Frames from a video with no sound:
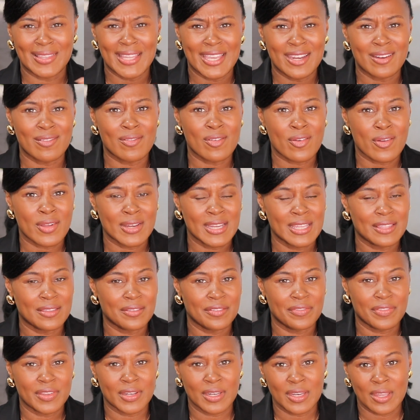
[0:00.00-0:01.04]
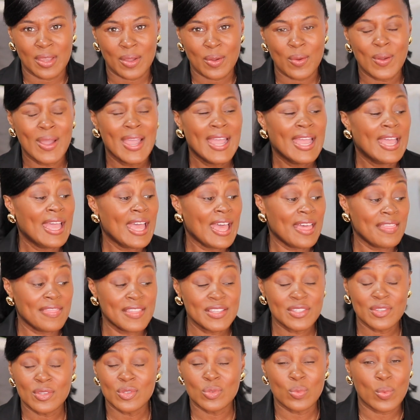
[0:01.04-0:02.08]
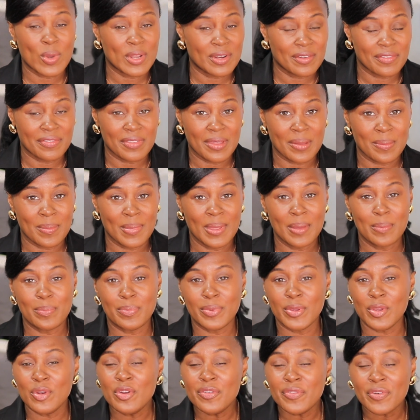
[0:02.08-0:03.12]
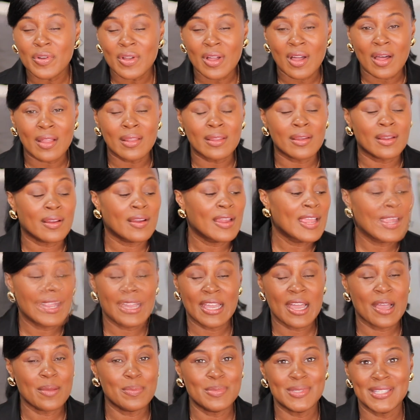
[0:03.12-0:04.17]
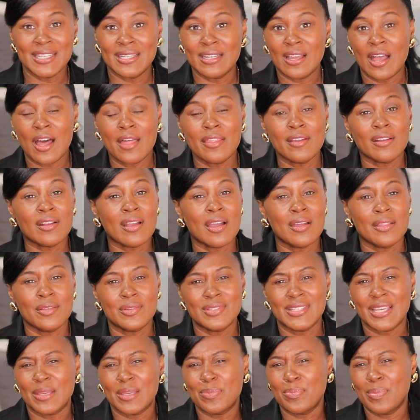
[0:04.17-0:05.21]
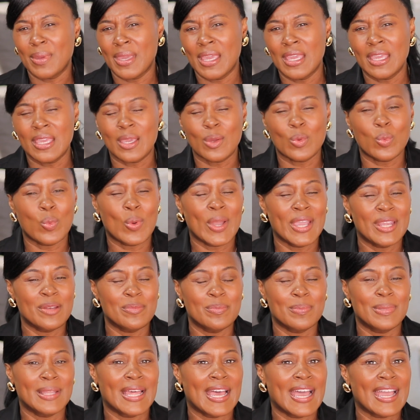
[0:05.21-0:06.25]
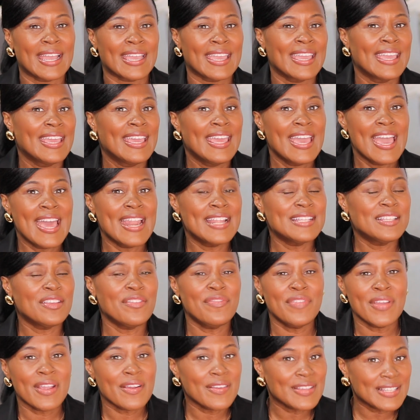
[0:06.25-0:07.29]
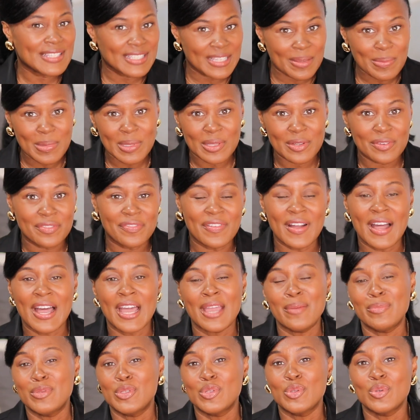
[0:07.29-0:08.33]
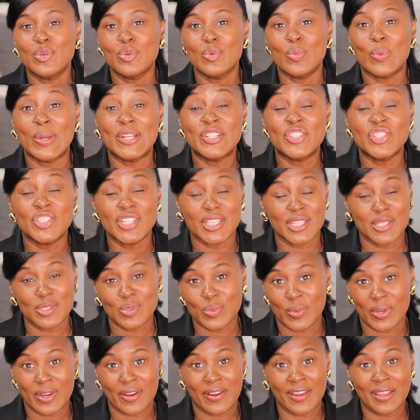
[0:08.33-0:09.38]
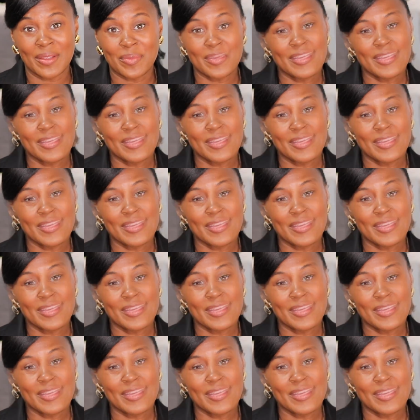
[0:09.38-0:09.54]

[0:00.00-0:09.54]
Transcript: later on in the video, and this is one of them. Beautiful color. It comes in other colors like pink and white and black, and is a very similar vibe to what she's wearing.